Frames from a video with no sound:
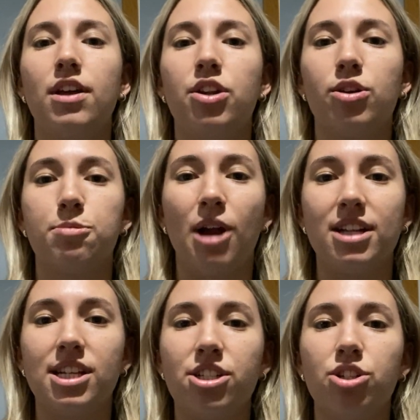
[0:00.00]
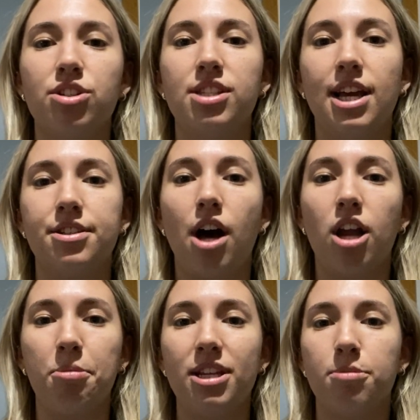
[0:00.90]
nurse practitioners the
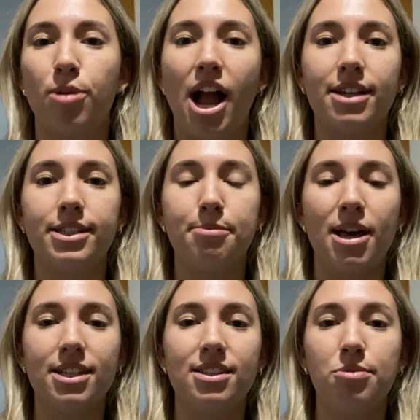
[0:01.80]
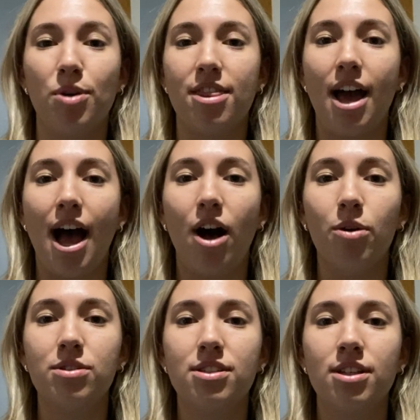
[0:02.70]
autonomy to practice medicine
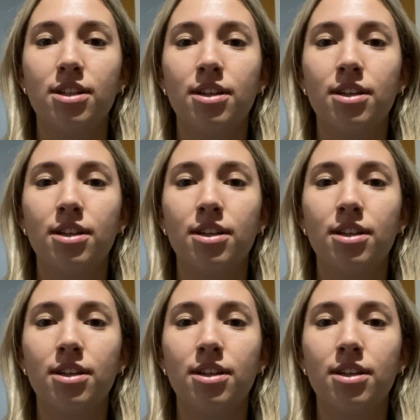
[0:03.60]
without